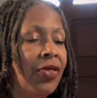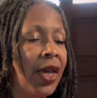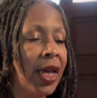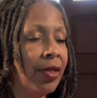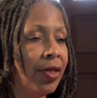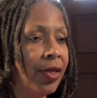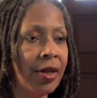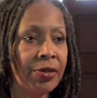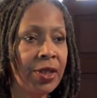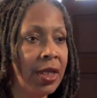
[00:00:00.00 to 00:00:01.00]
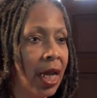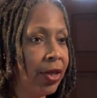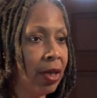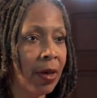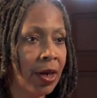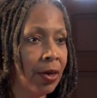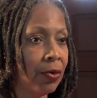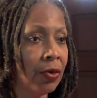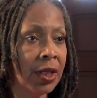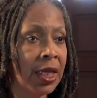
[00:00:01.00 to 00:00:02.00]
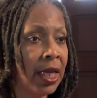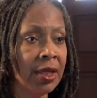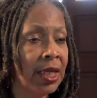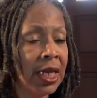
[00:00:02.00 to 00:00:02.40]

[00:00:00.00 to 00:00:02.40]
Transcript: then there's nothing better than